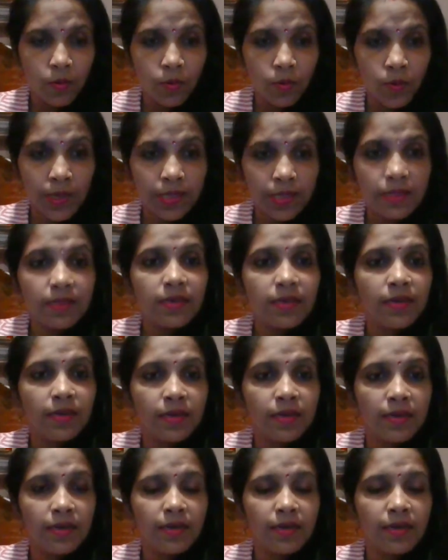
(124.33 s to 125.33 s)
with
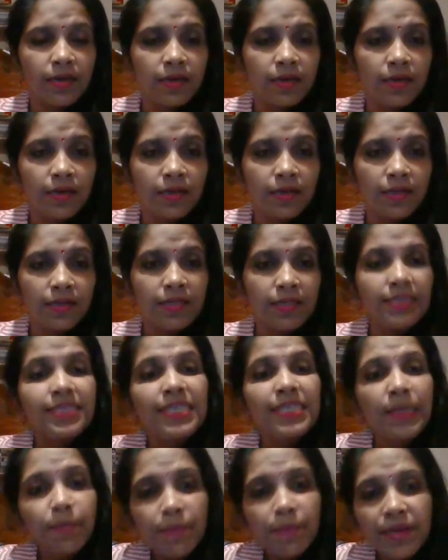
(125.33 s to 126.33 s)
the
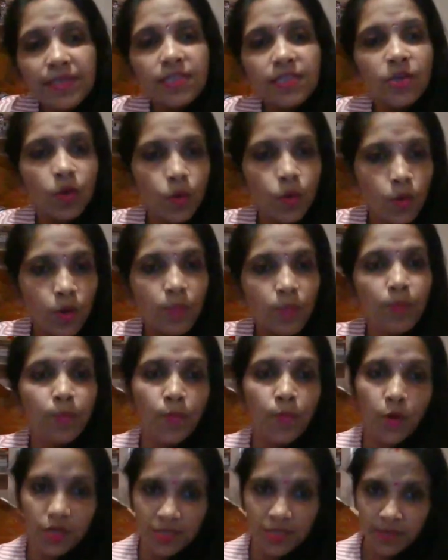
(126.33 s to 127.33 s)
deepest hole
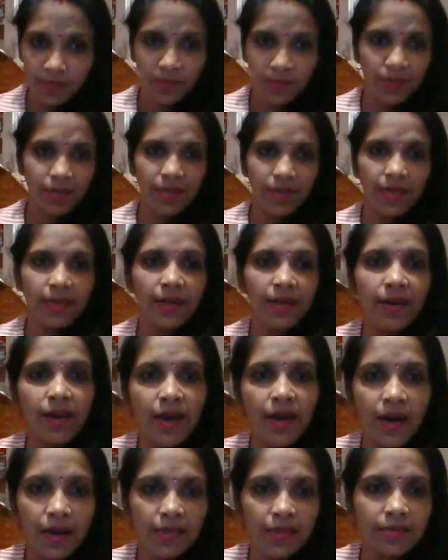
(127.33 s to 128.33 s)
possible in our
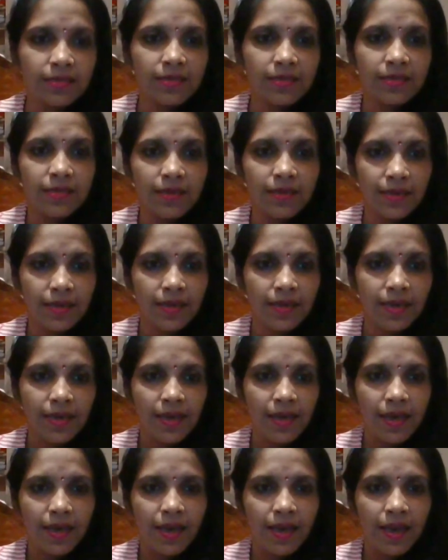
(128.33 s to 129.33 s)
hearts.
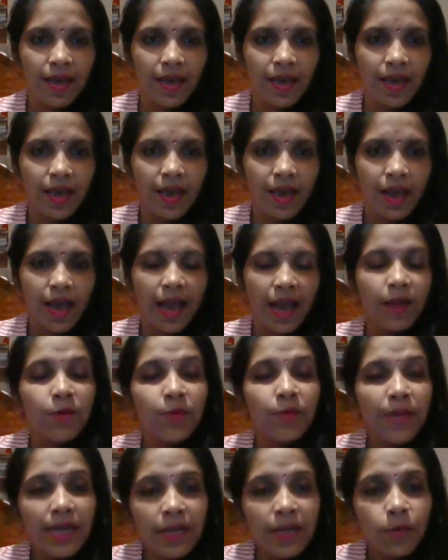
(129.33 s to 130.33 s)
I
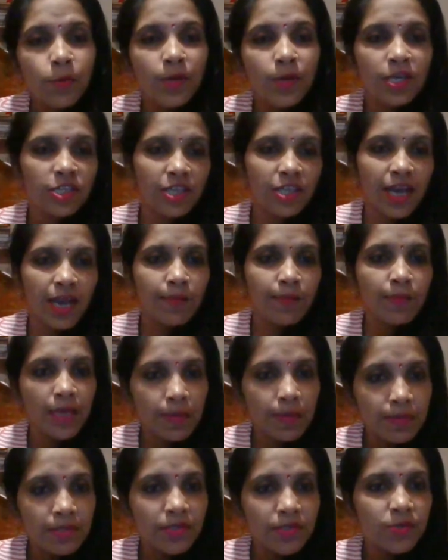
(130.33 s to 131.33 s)
really wish I'm
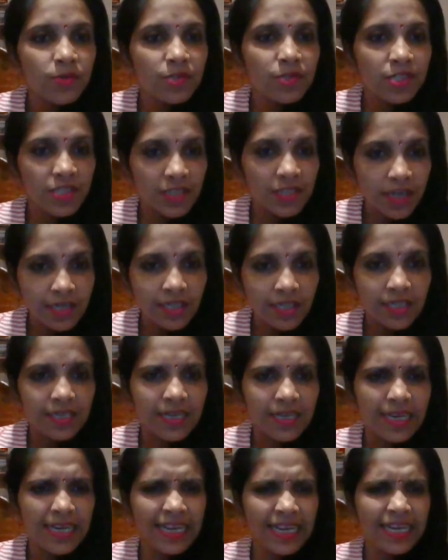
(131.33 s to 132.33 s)
able to touch
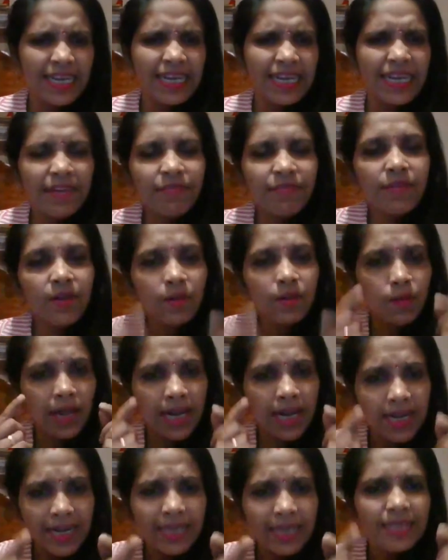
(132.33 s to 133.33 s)
even
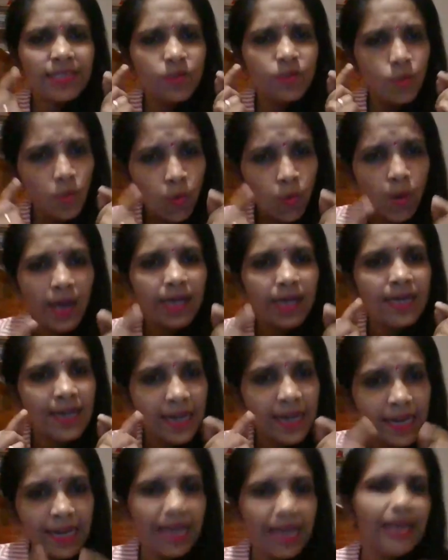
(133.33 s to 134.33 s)
at least one
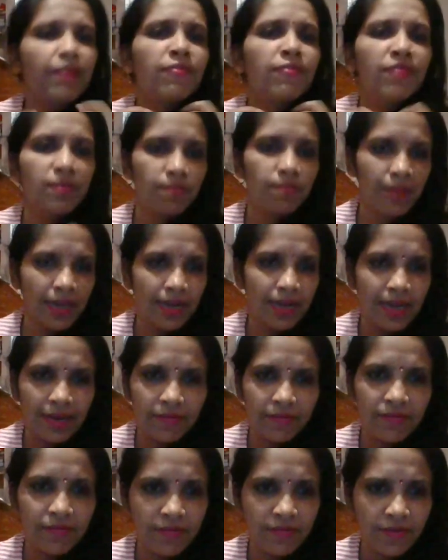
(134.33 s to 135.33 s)
life in my
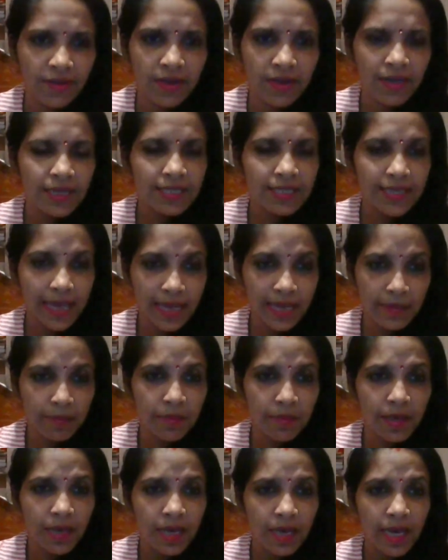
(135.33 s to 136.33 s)

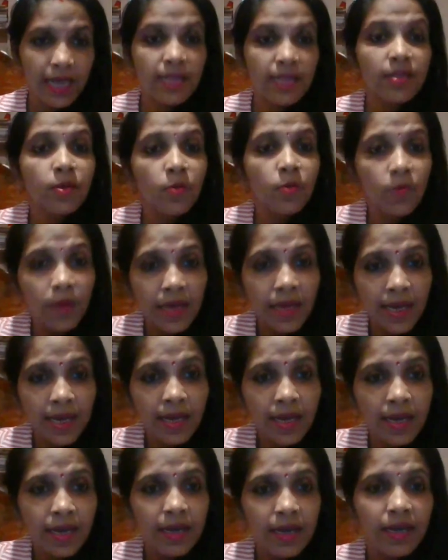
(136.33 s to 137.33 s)
lifetime in the
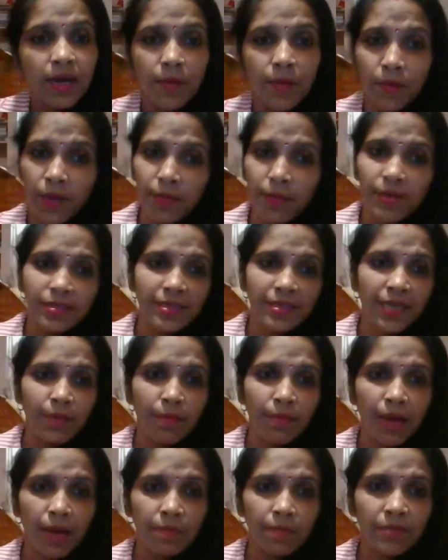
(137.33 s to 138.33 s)
way Kamla Bhasin
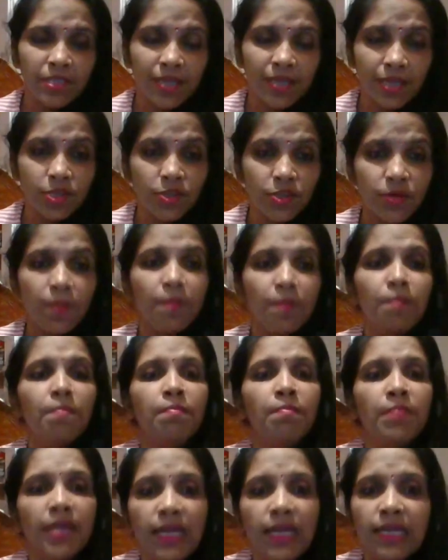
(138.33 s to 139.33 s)
ma'am touched
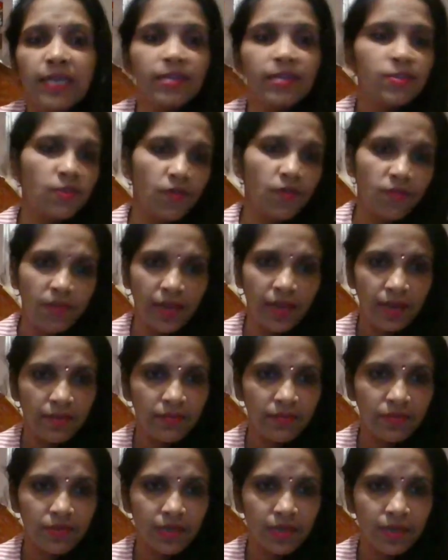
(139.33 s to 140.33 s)
millions of
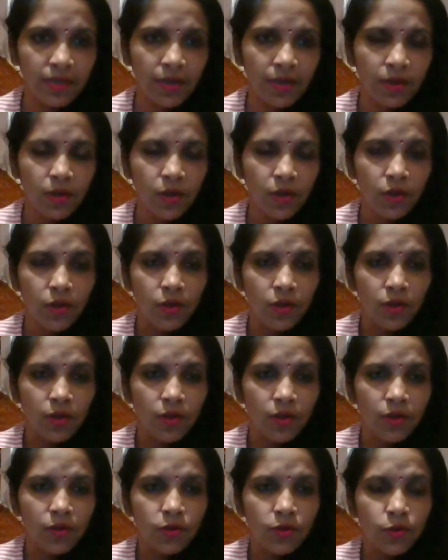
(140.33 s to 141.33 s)
lives.
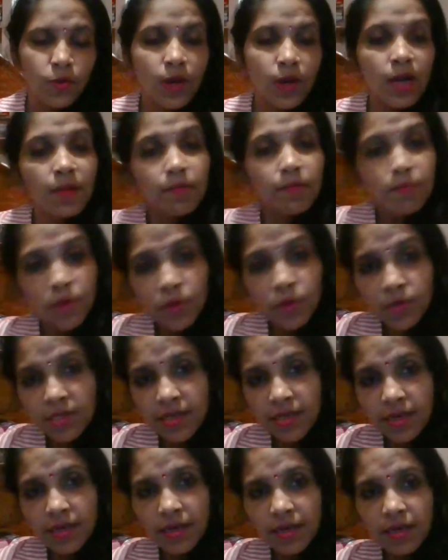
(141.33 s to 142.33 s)
Through her
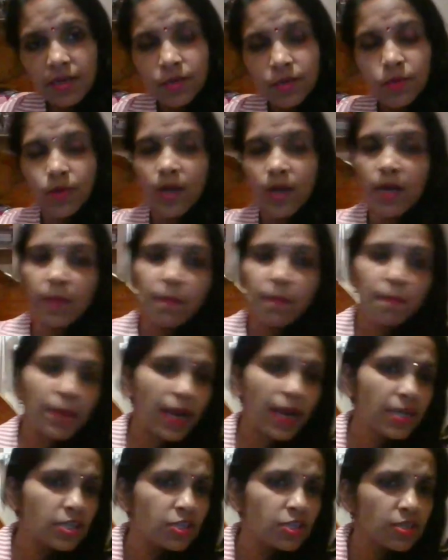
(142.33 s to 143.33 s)
music, through her
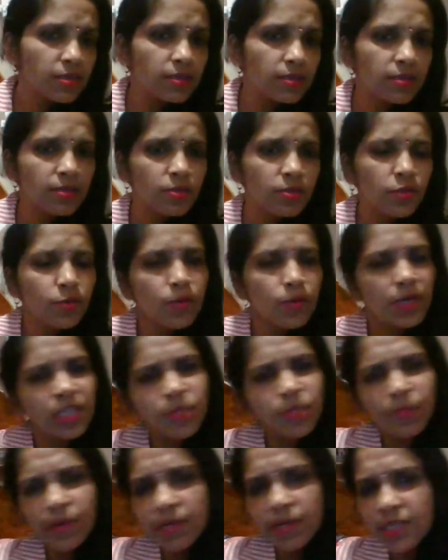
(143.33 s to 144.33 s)
passion, through her
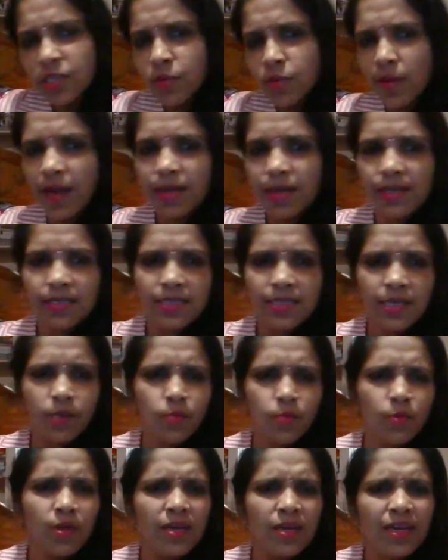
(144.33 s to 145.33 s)

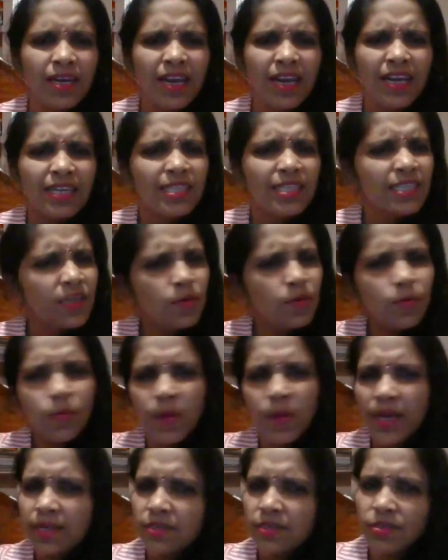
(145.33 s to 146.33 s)
spirituality, she
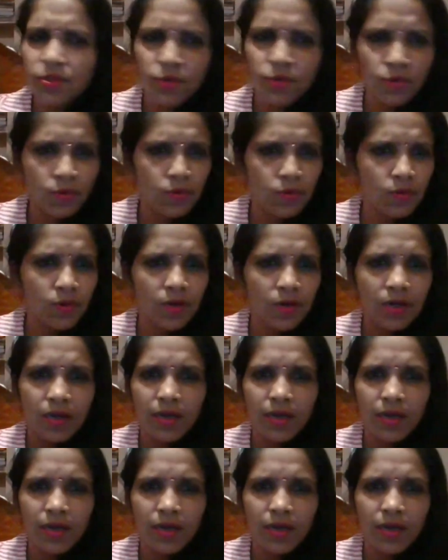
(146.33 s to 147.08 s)
went through